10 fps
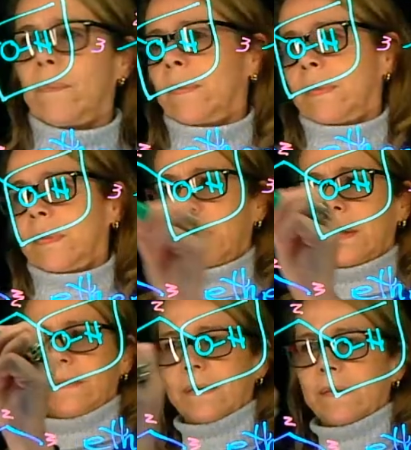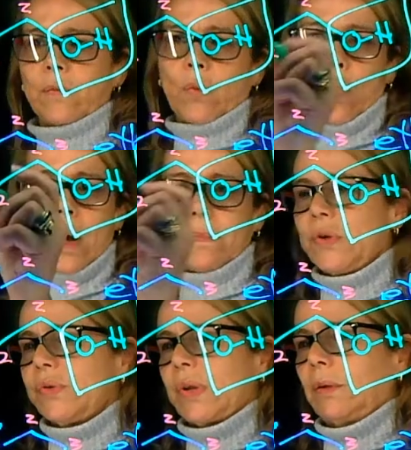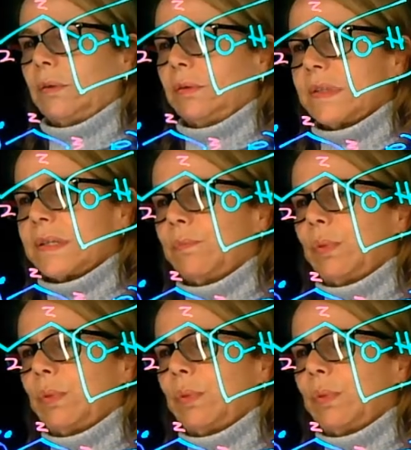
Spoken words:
This is 1-butanol, or simply